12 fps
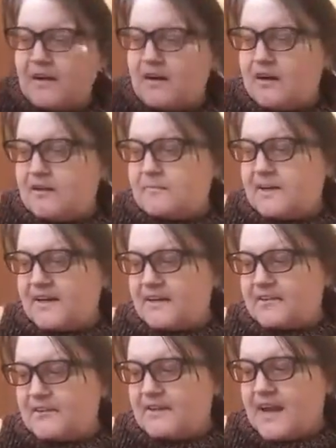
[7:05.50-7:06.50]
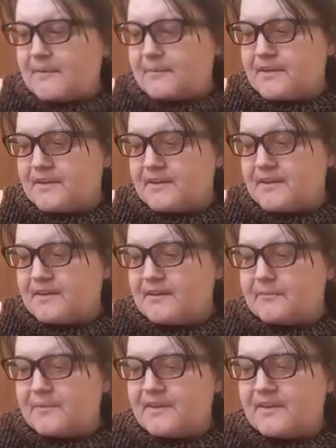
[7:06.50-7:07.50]
on my other napkin
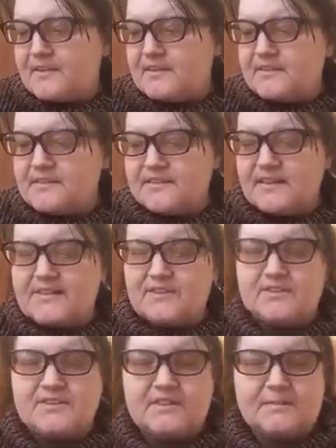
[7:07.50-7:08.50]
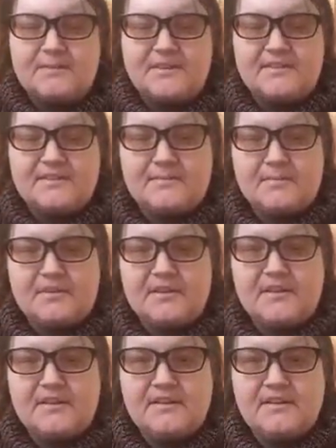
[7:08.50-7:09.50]
here because I just need a place to put
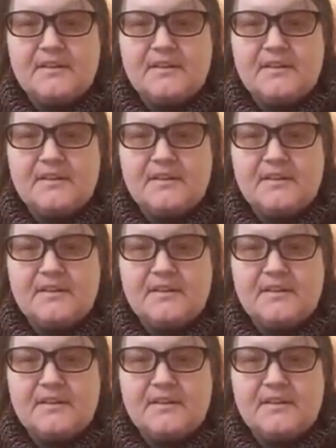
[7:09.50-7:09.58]
it.